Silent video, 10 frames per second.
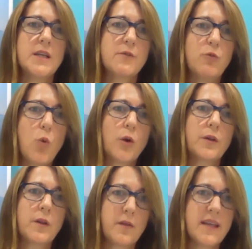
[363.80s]
of what
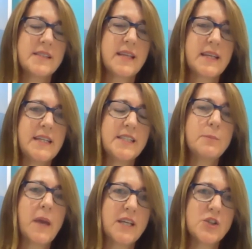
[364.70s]
are the things they need
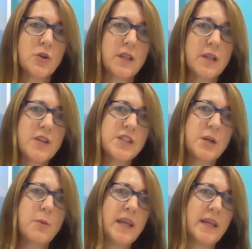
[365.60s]
to make sure that they're
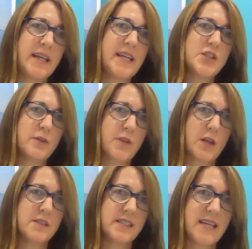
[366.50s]
doing in each of
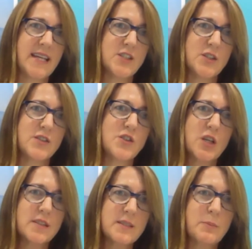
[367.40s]
those stages,
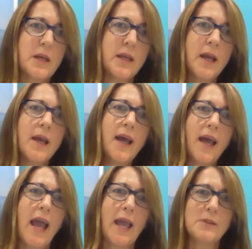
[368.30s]
just to be
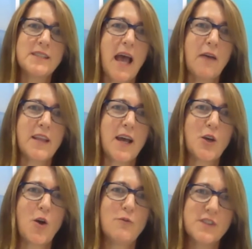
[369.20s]
able to have that
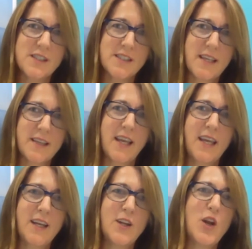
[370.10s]
confidence that
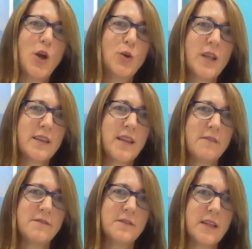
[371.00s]
they know that
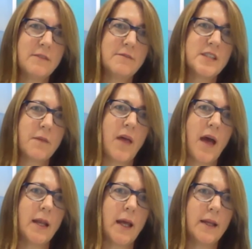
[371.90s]
they've done
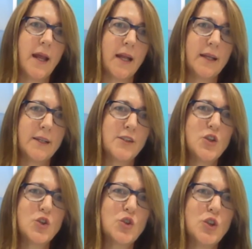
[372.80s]
that and
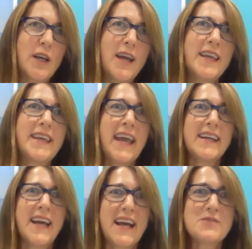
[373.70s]

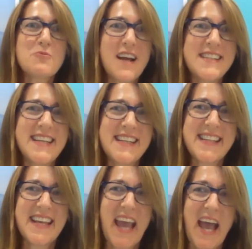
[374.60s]
get as ready as
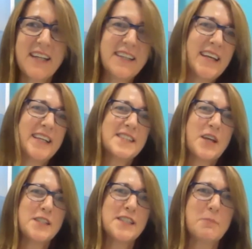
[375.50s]
they can and get
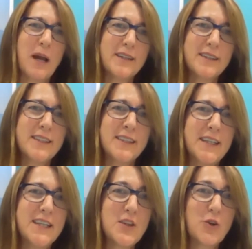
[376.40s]
excited about
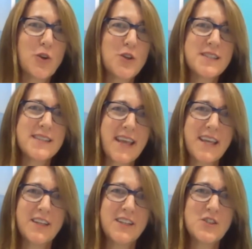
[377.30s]
the cruise that they
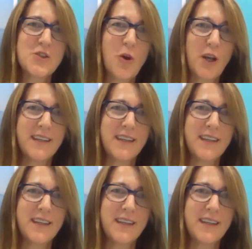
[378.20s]
can enjoy.